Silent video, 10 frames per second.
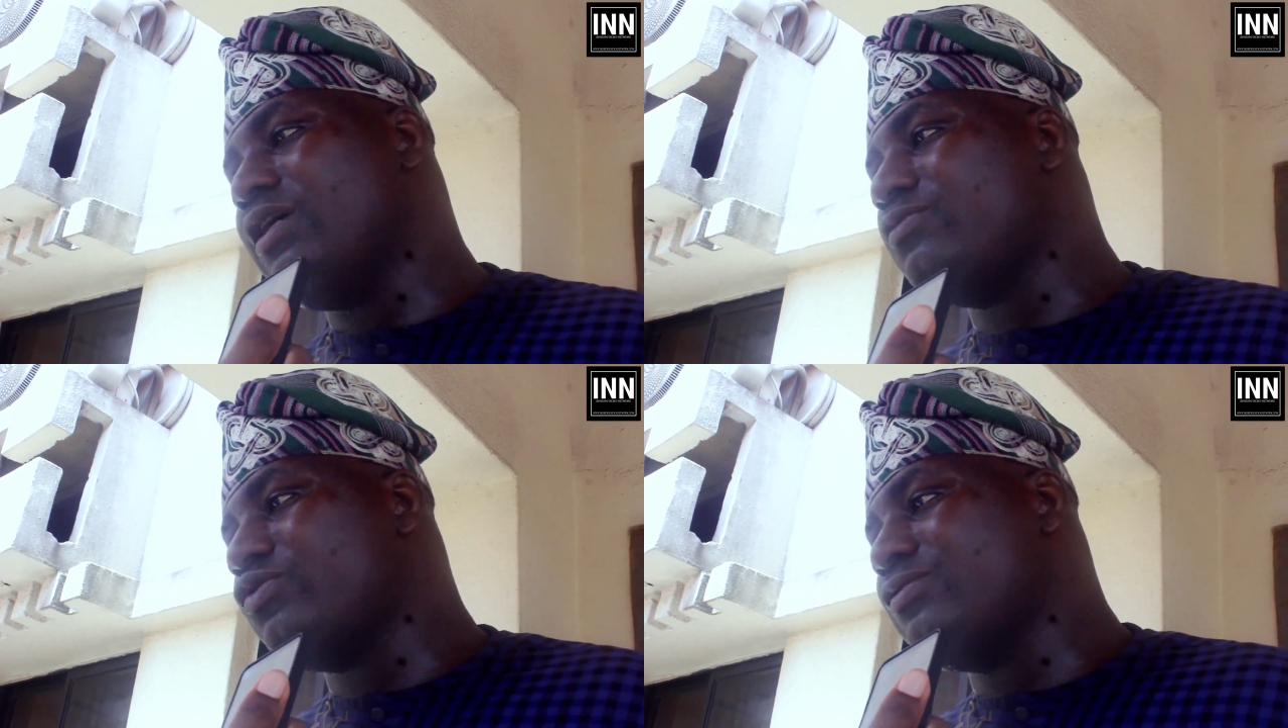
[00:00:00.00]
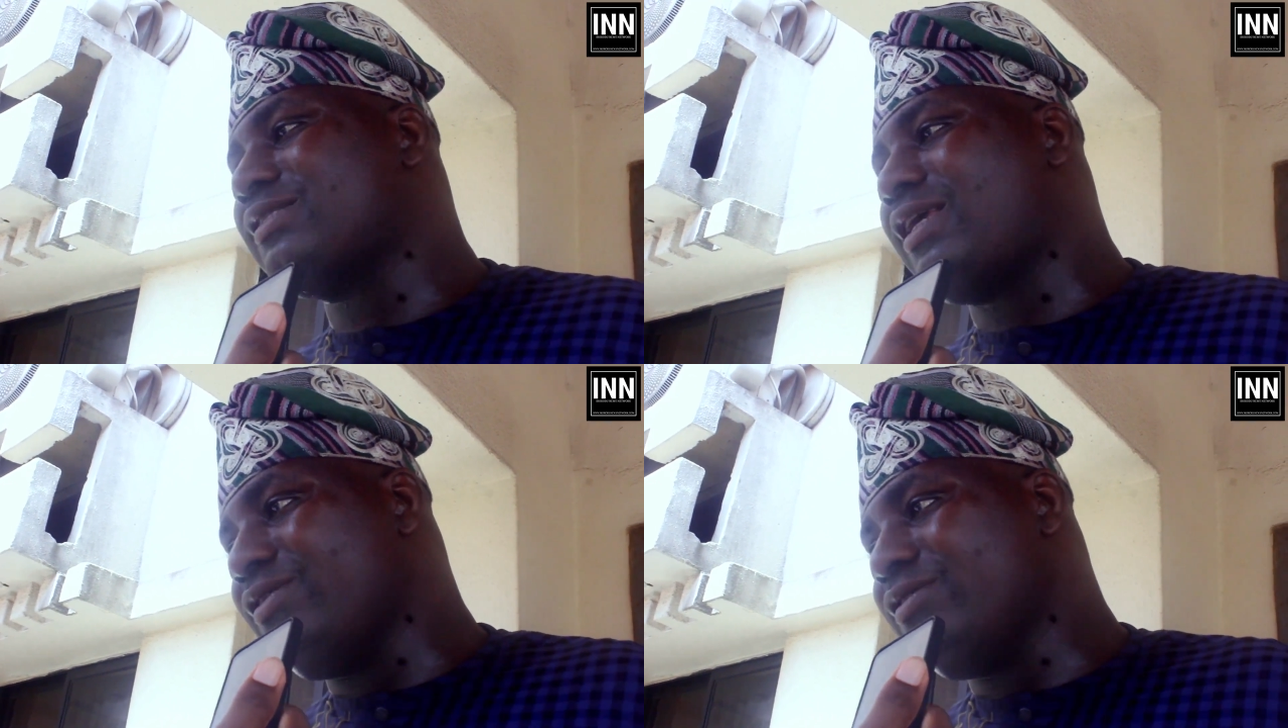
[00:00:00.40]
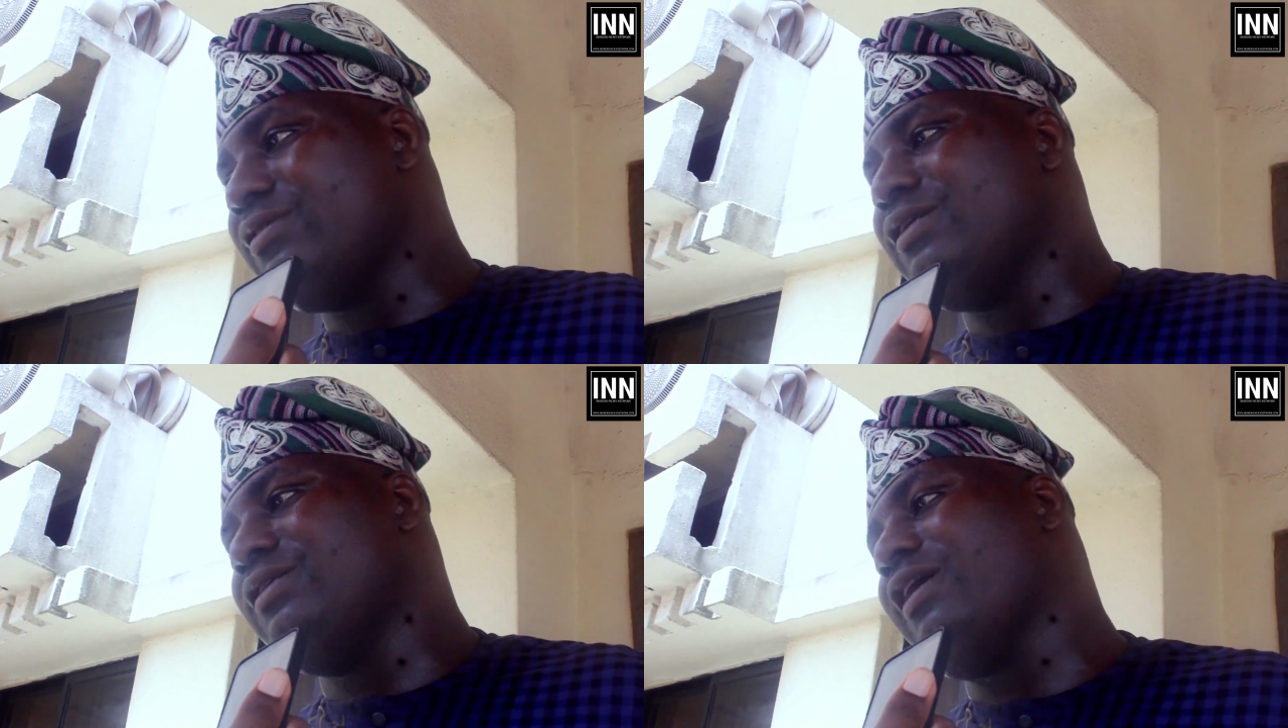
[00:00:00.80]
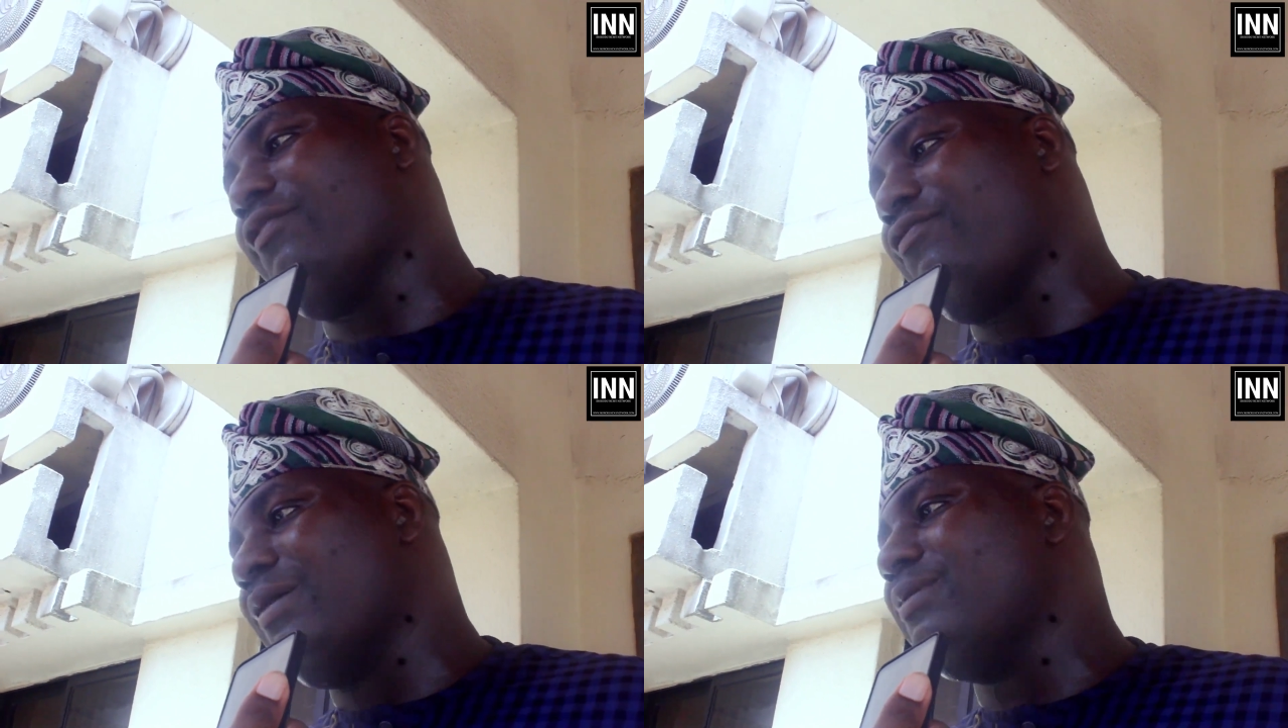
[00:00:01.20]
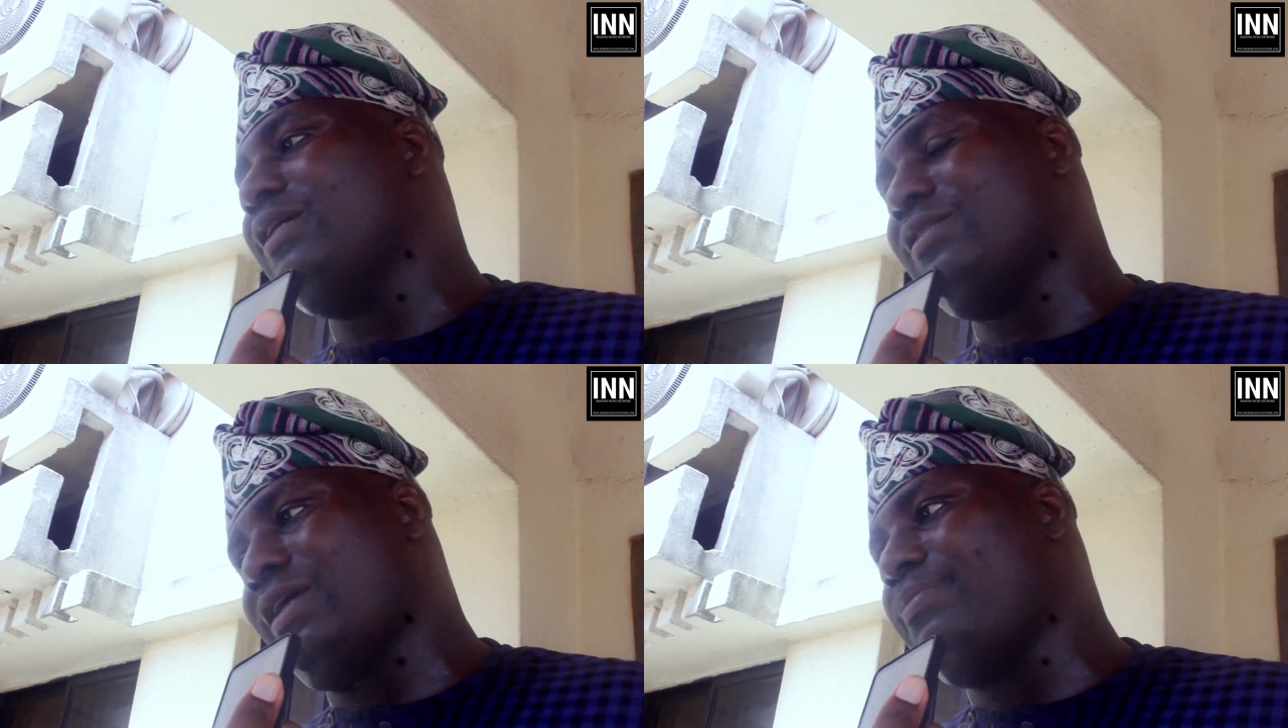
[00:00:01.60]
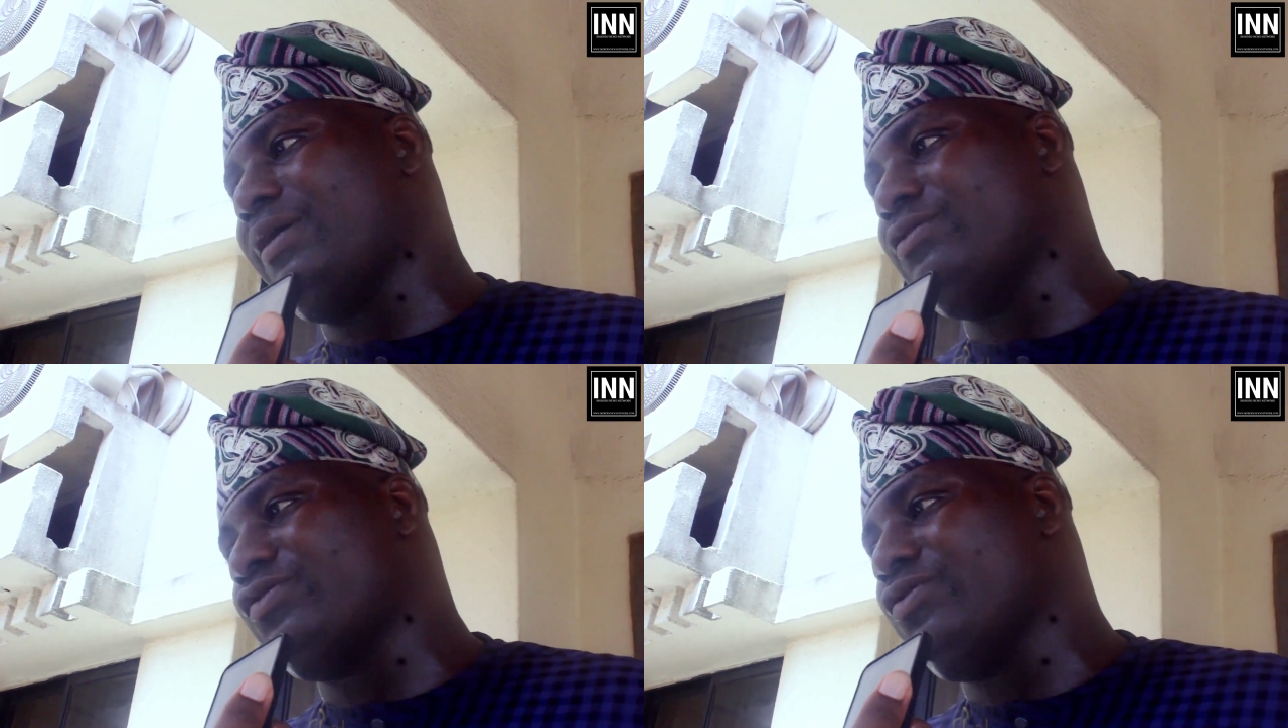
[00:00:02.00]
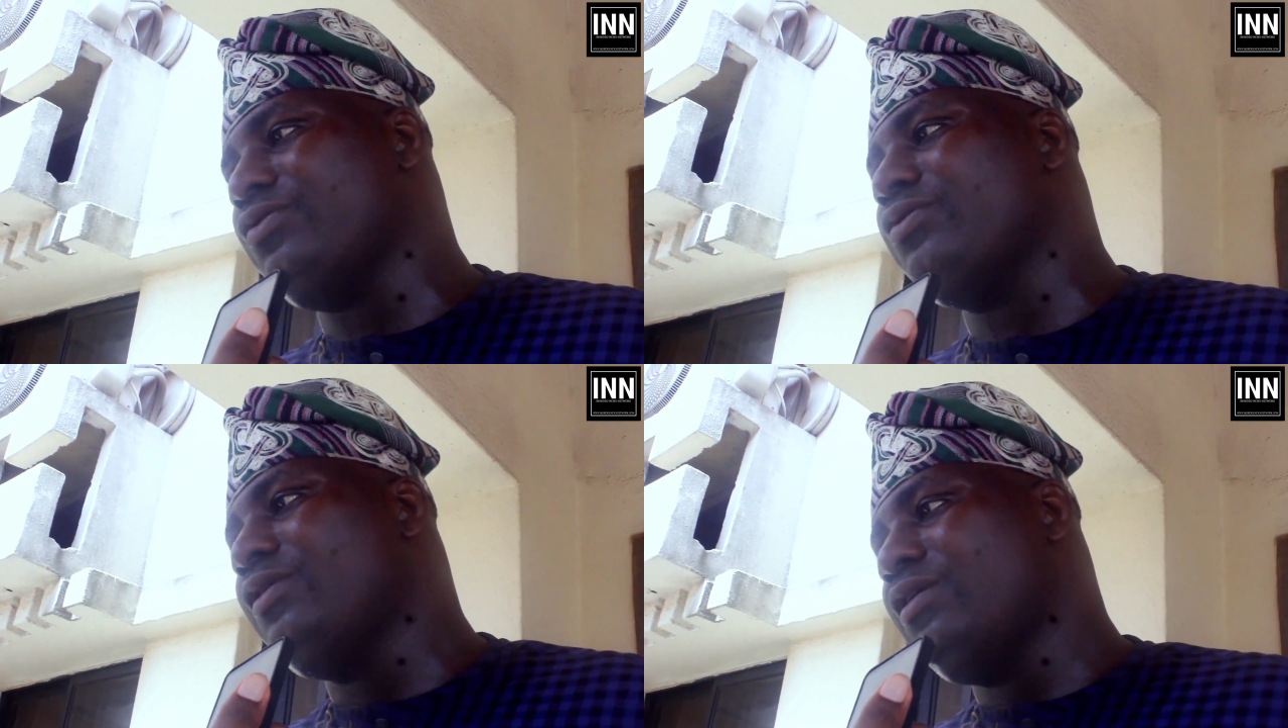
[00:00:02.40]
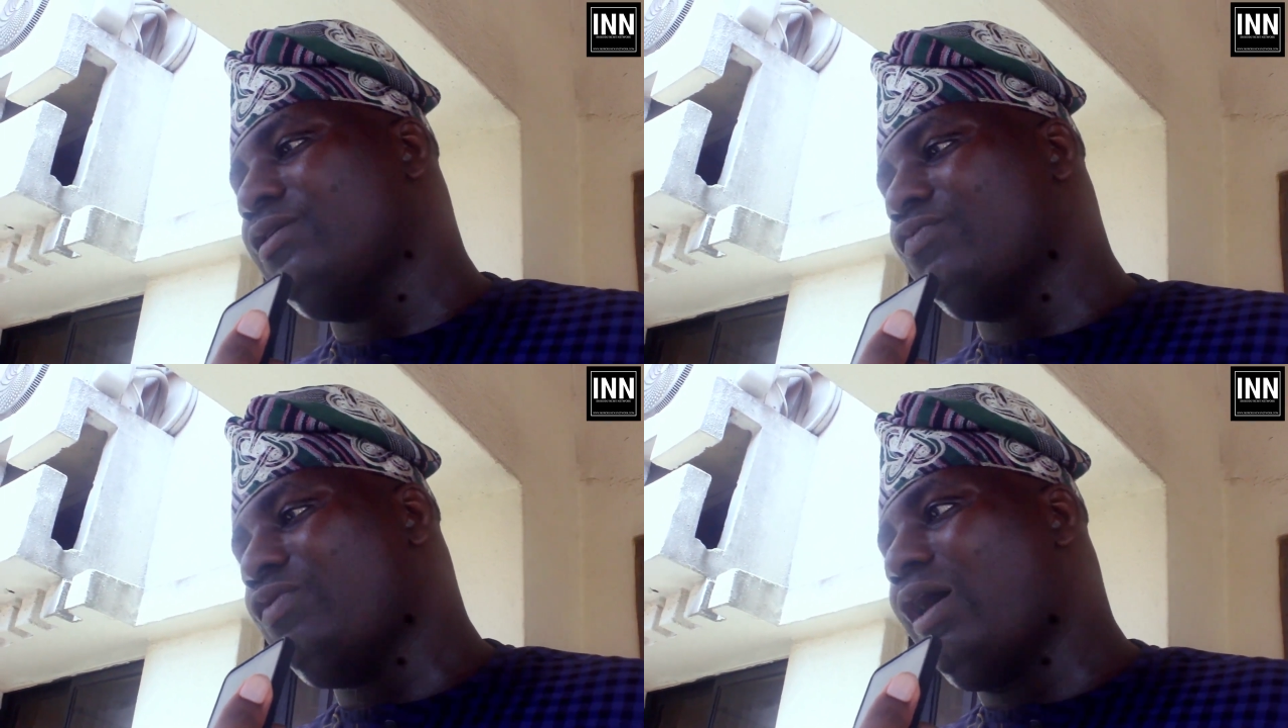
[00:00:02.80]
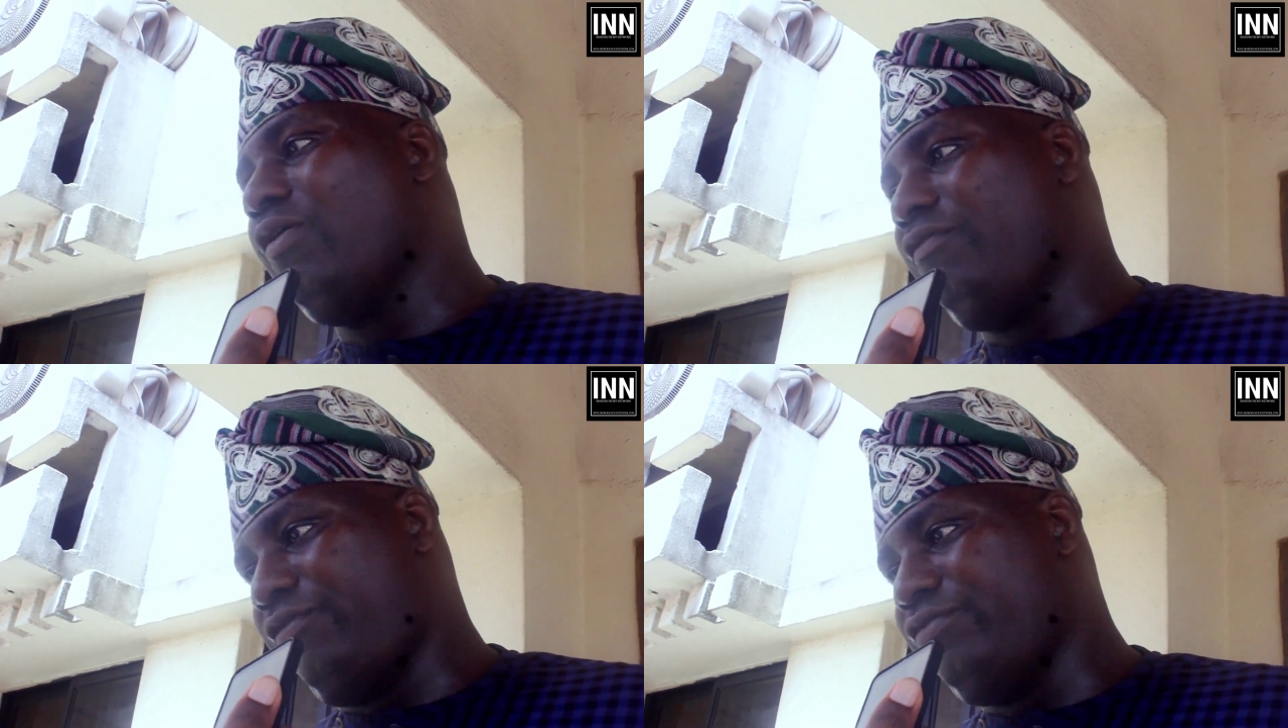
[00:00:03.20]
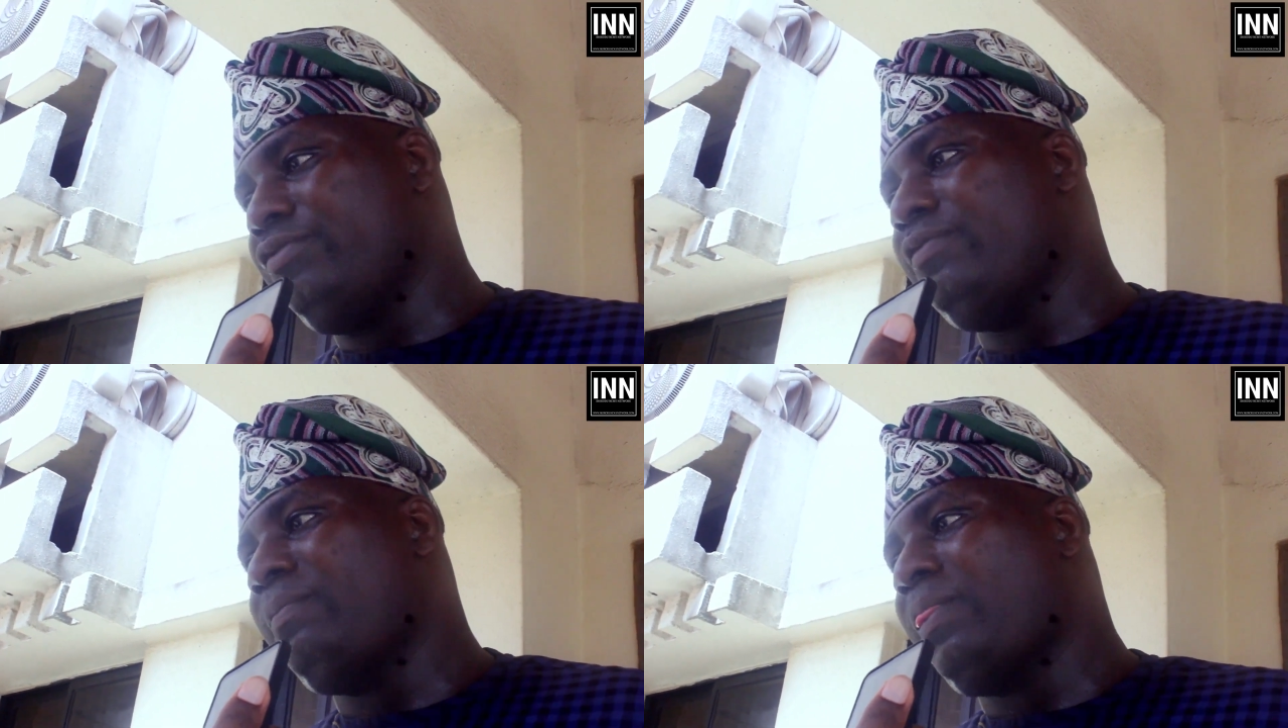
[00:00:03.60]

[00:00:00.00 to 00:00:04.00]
for them to scale in their farming enterprise. So we are hopeful,